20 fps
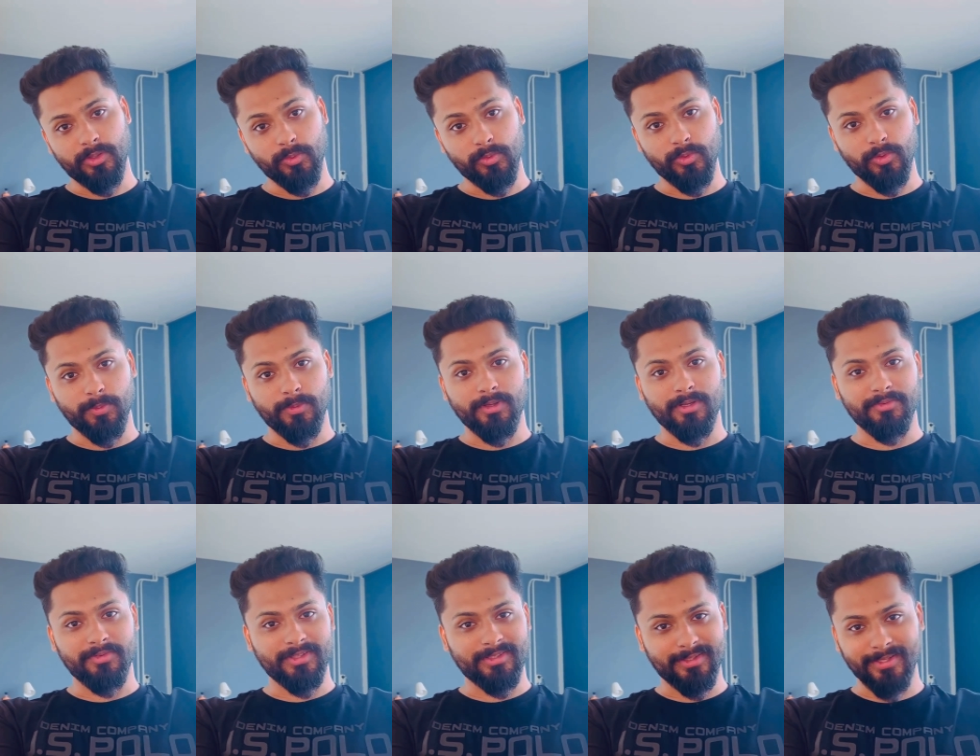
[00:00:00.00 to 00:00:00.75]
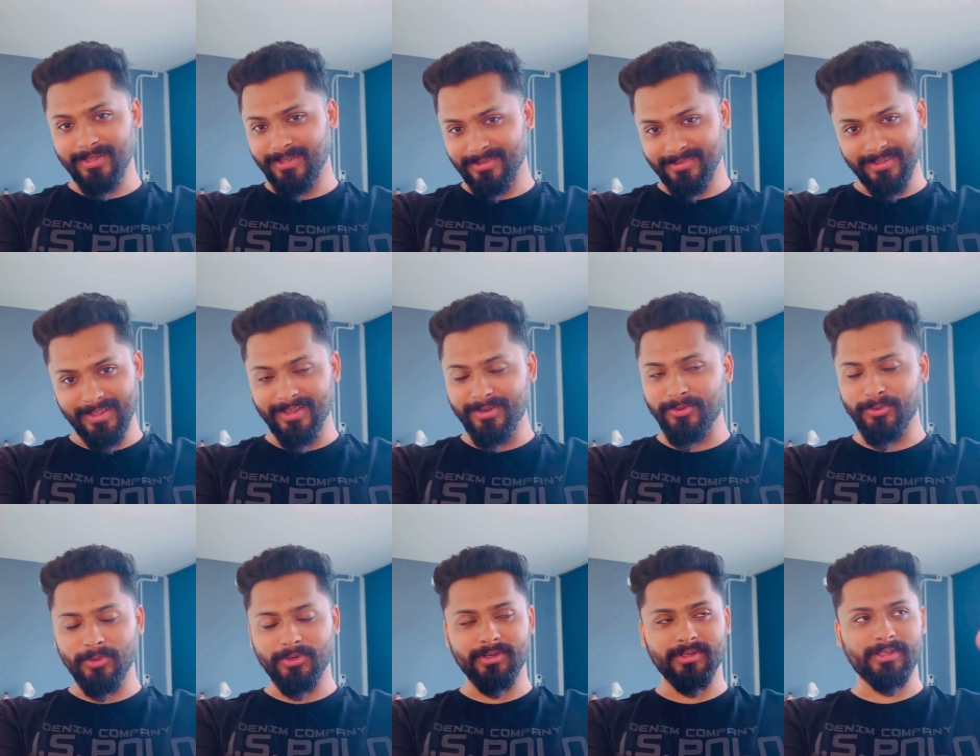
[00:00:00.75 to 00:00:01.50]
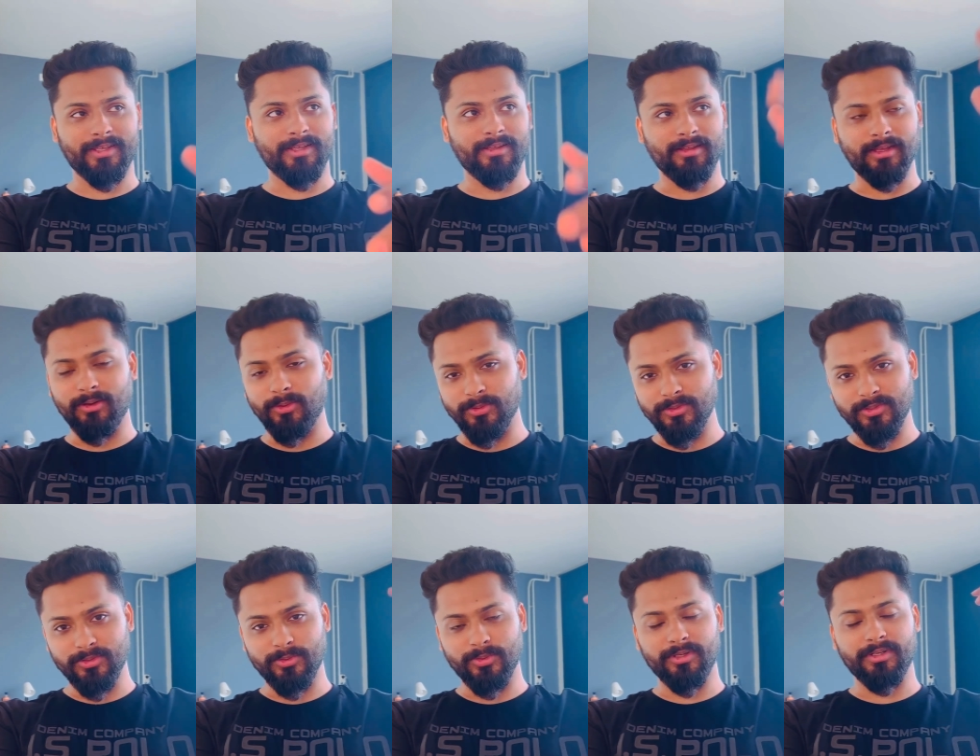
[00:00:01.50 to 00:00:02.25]
YouTuber with say 200k, close
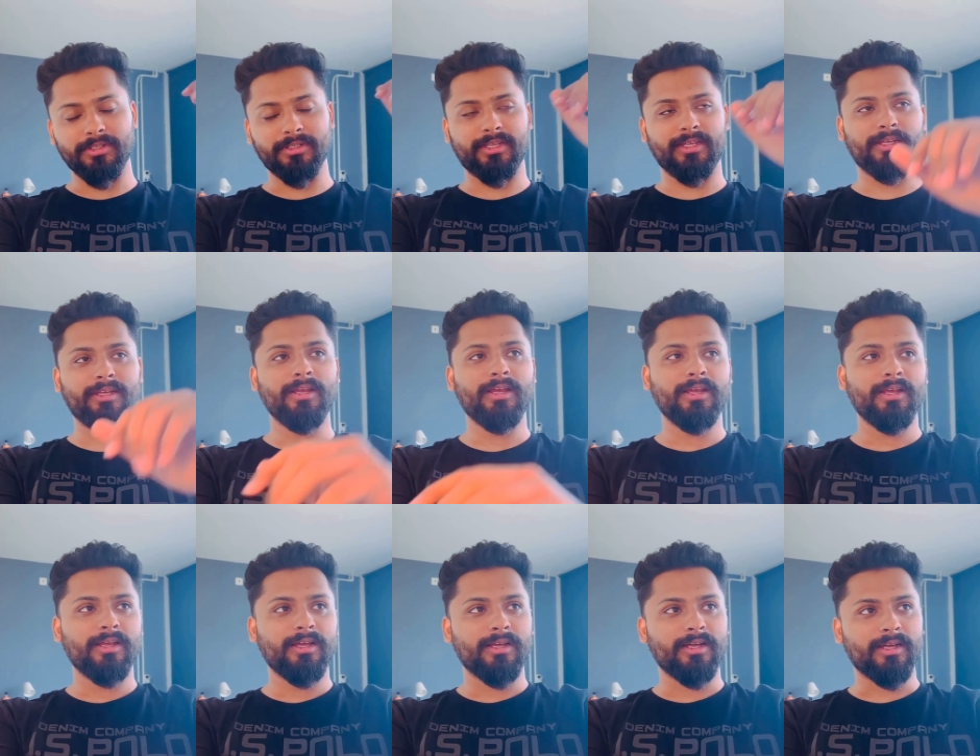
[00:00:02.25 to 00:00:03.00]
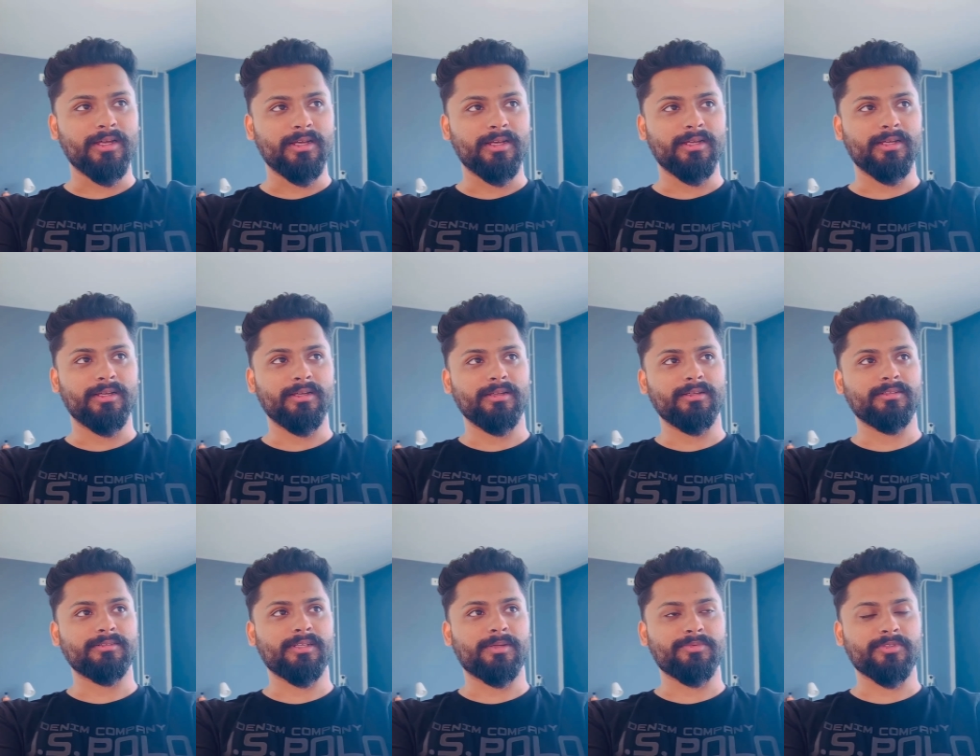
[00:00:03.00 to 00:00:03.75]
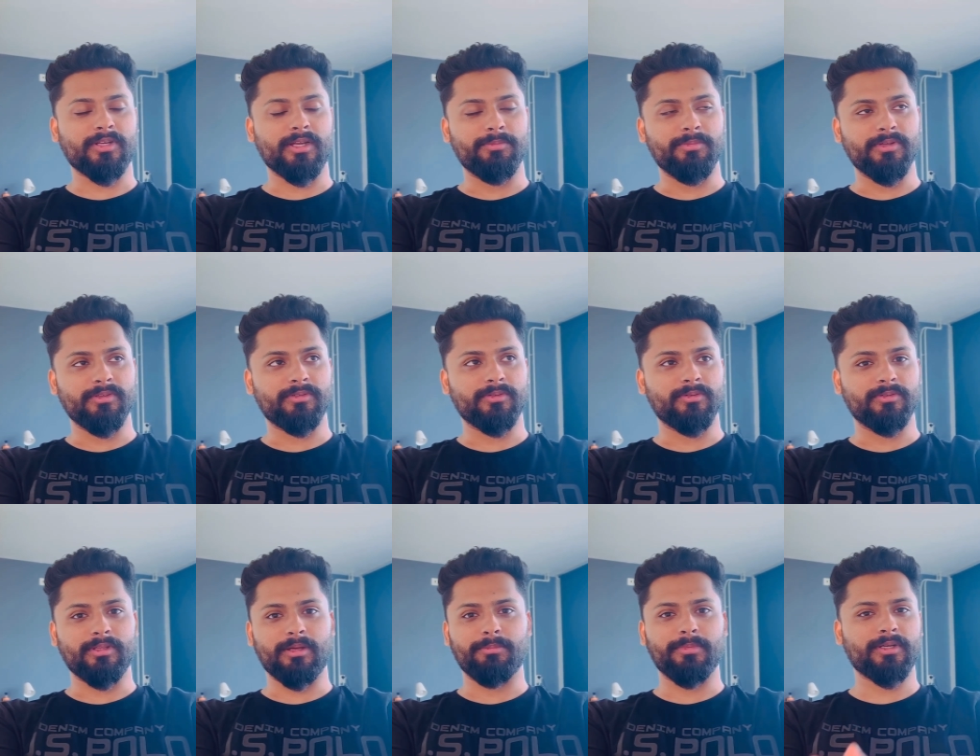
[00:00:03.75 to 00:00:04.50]
to 200k subscribers, so
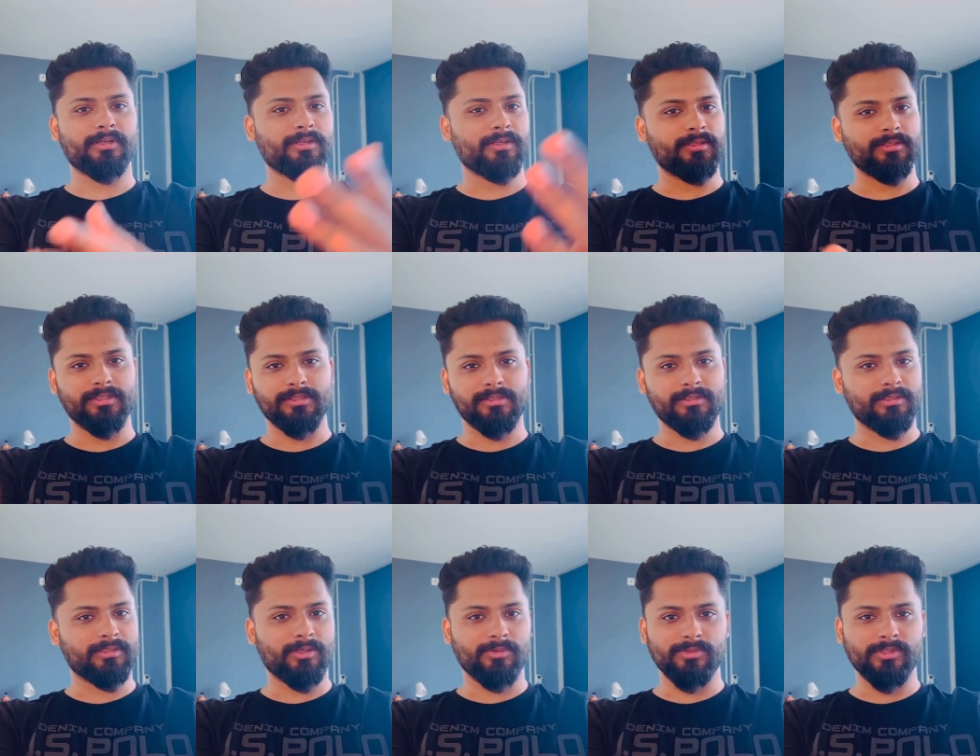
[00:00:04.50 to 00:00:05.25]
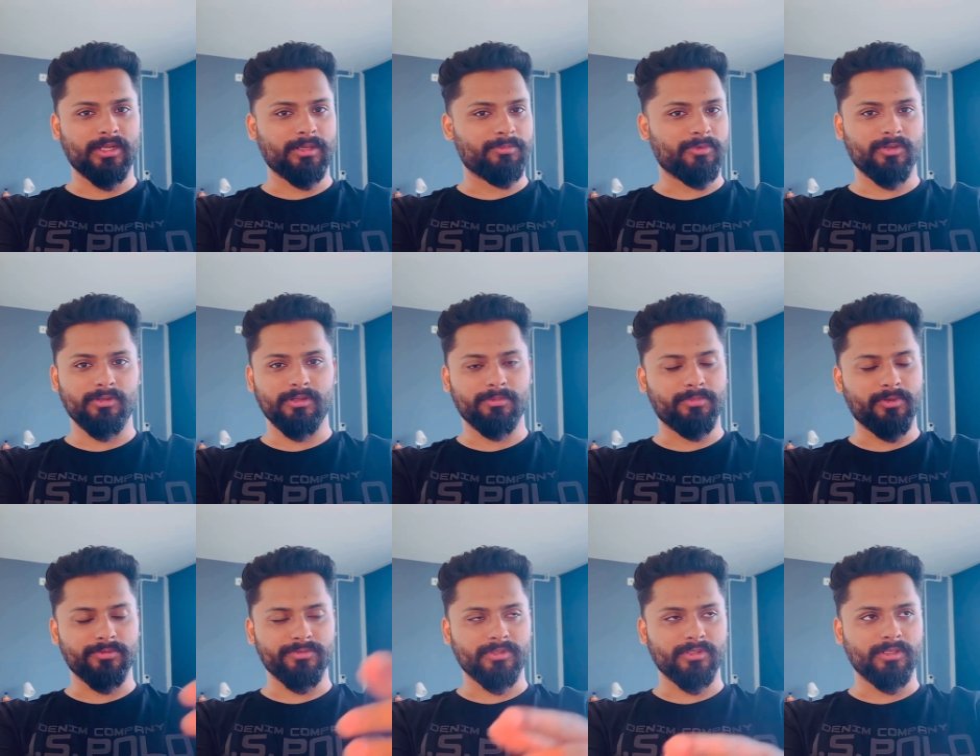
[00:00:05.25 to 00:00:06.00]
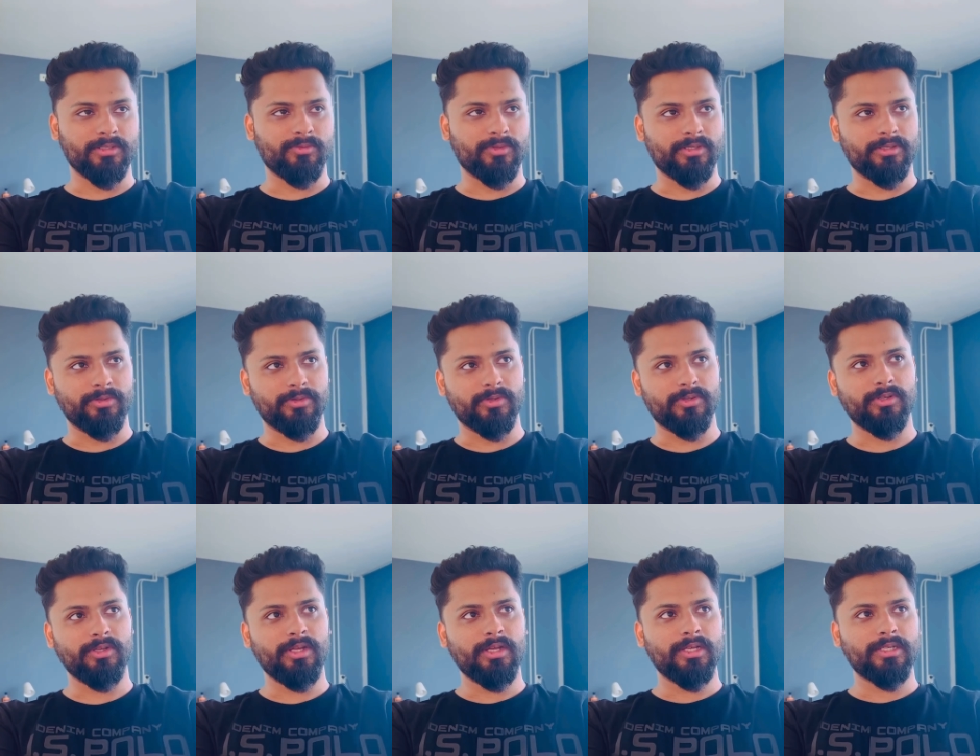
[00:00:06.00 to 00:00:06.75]
namak just 1,000. I'm not a professional
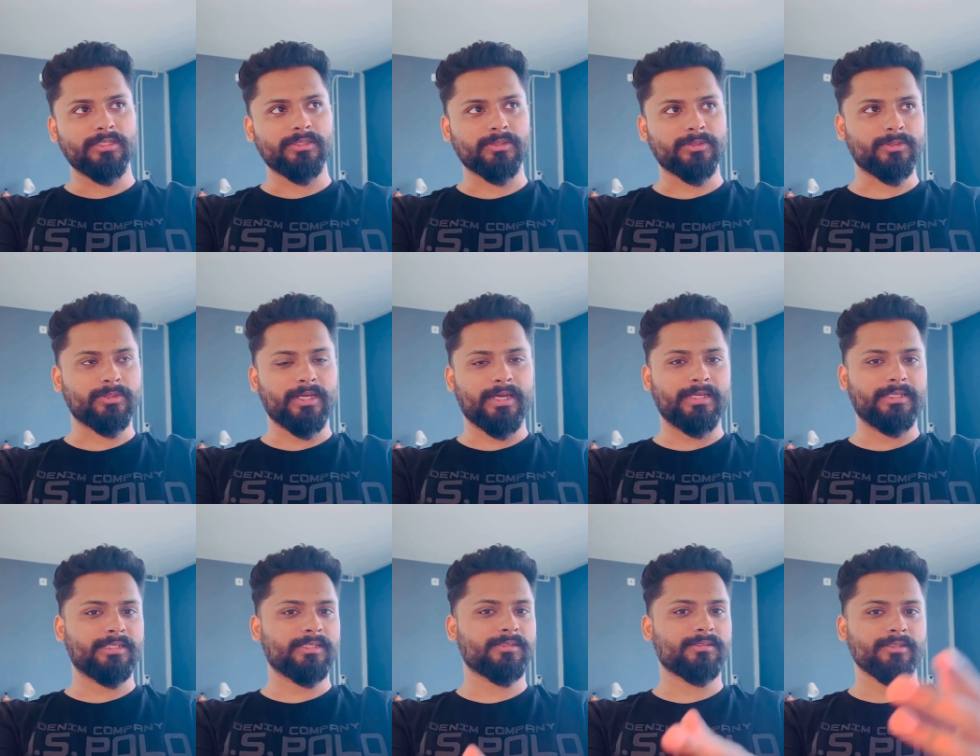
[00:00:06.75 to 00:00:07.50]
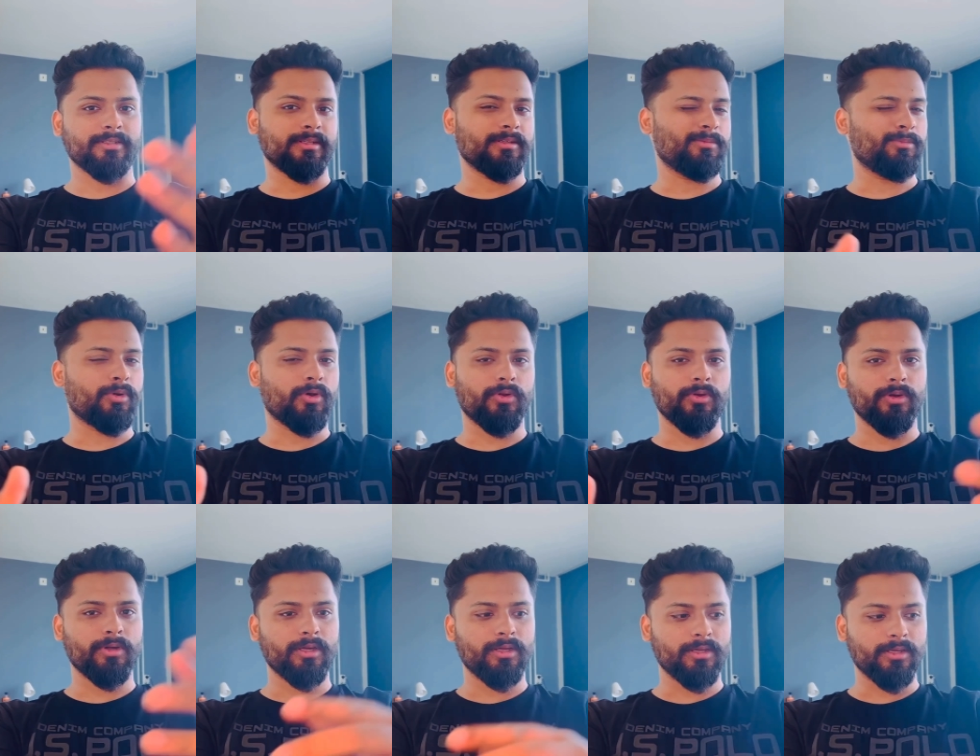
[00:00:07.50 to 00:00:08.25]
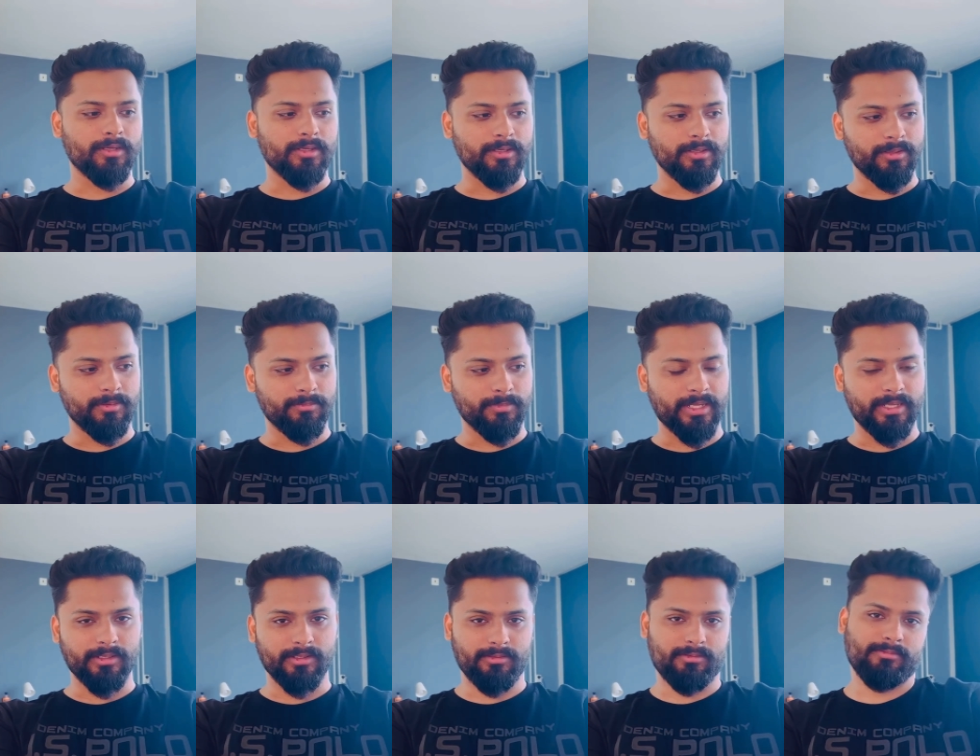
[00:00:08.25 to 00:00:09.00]
one, so I just borrowed her
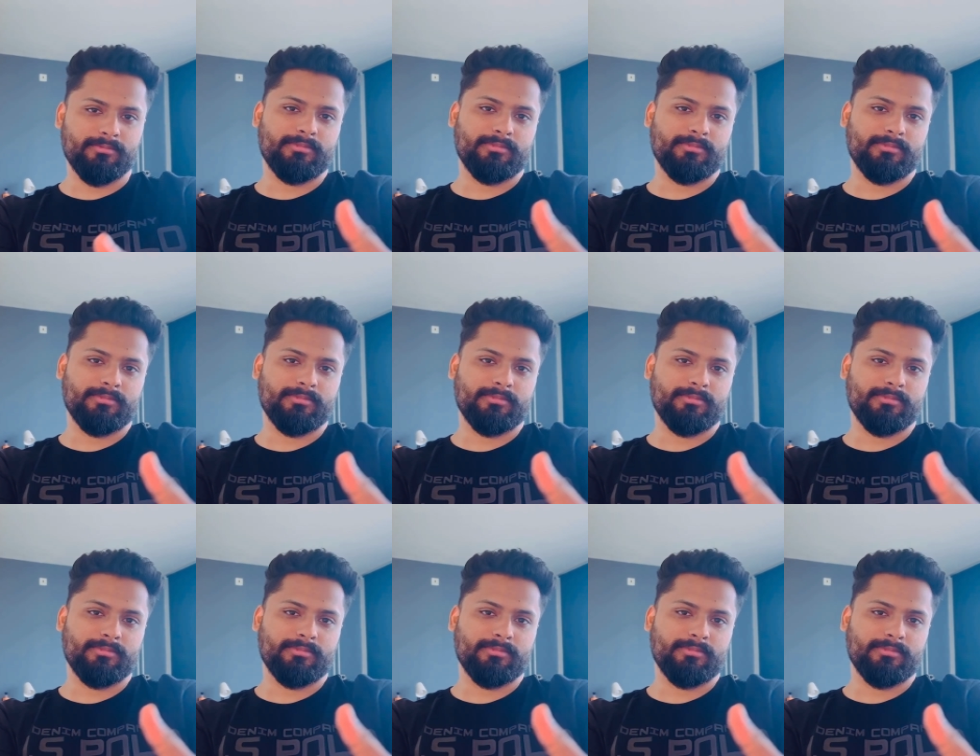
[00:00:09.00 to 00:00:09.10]
mic.